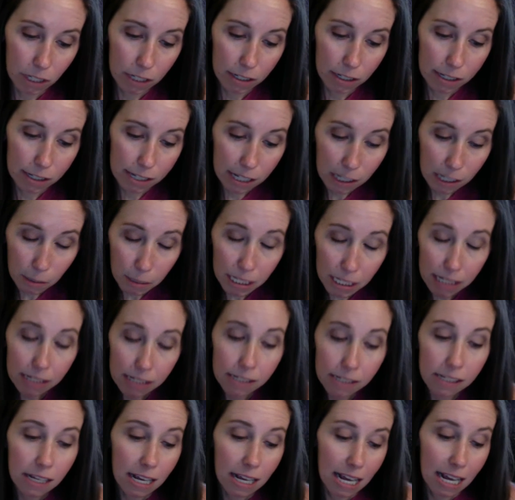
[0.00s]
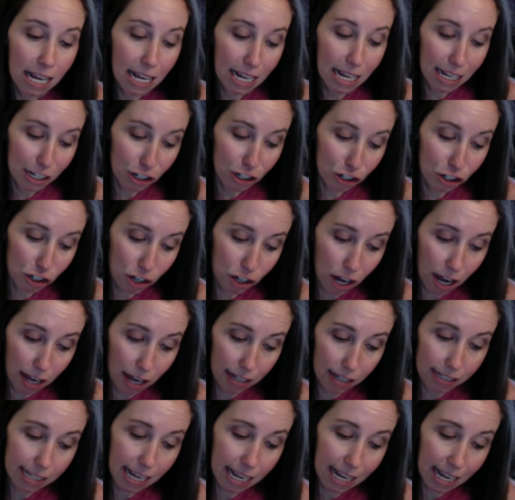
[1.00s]
syllabus,
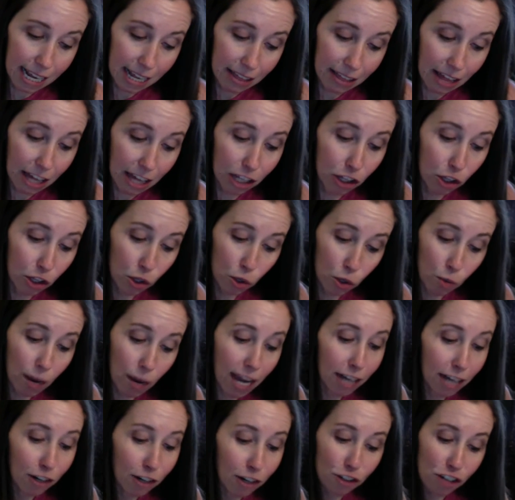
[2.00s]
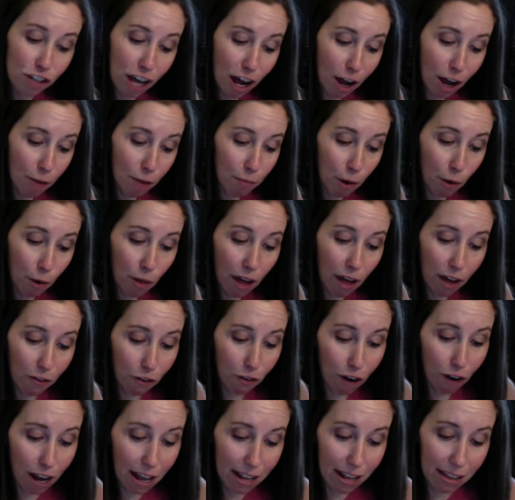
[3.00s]
saying that you and your child both have
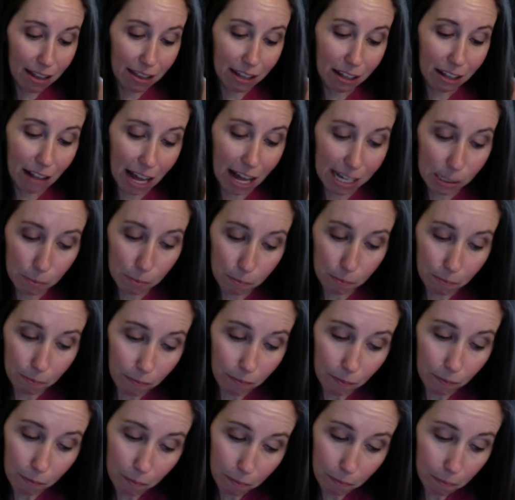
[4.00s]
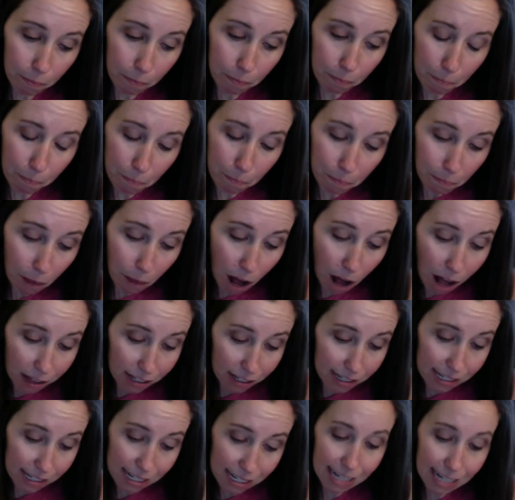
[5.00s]
read the class
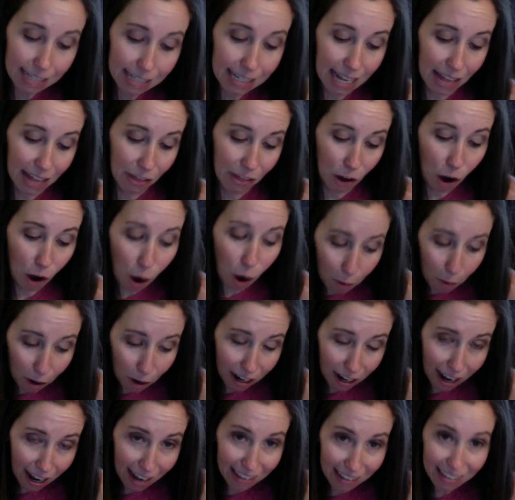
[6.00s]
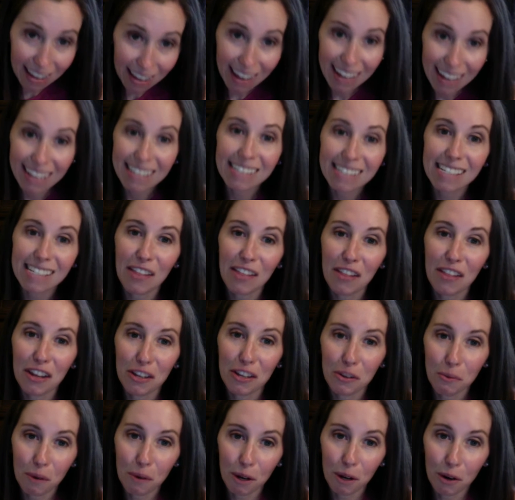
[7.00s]
policies and the homework guidelines and that
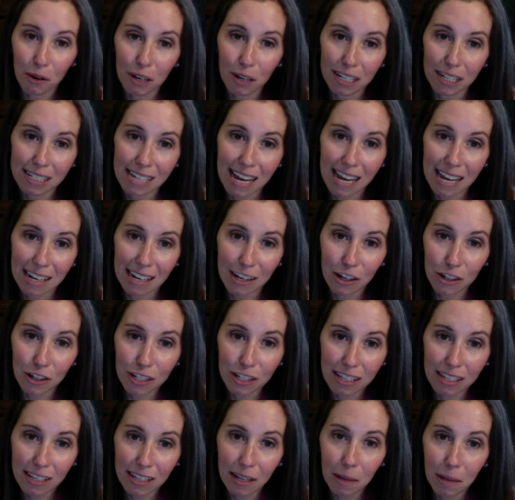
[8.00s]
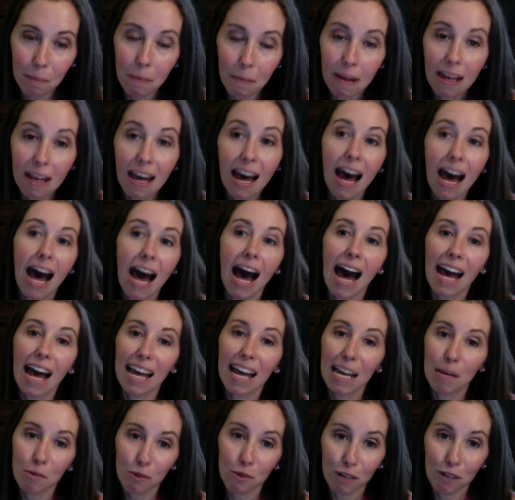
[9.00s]
you agree to adhere to them. I
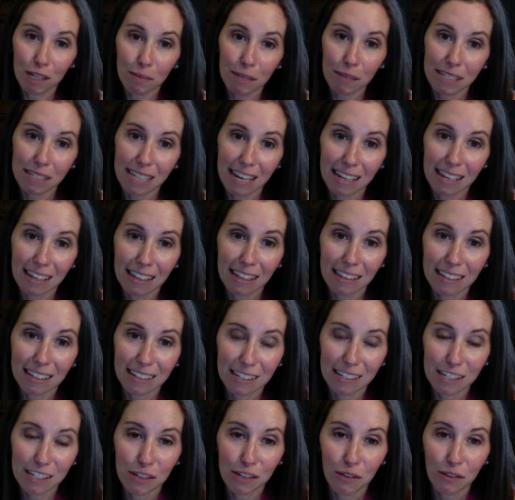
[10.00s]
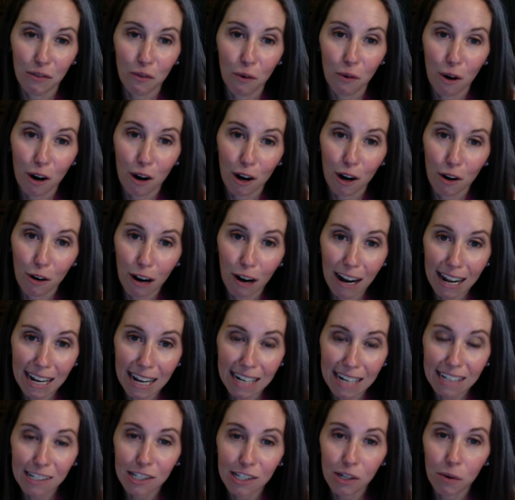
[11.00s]
am going to be taking this for a
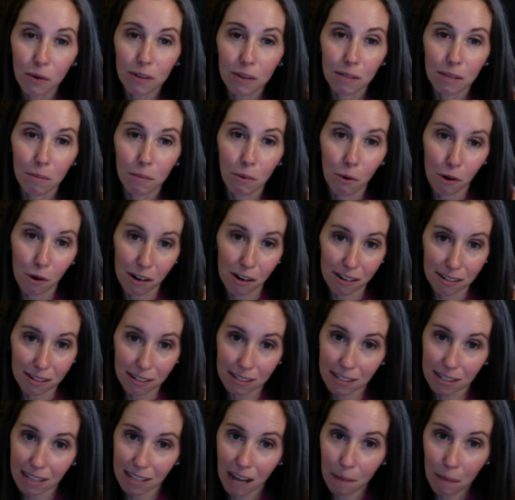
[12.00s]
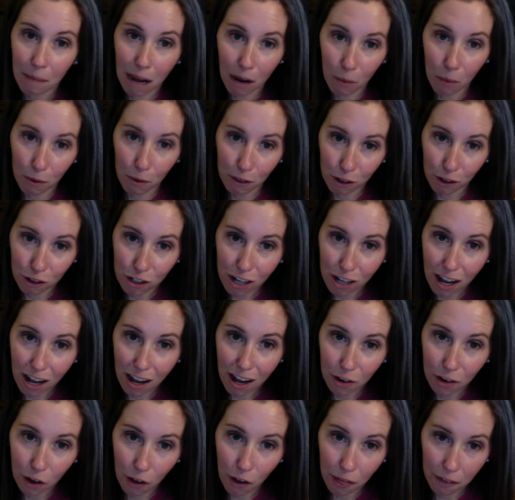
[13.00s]
grade, so it's important to send that back with your
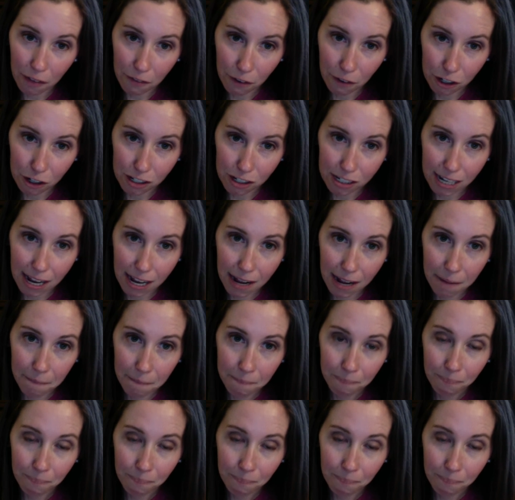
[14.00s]
child on the first day.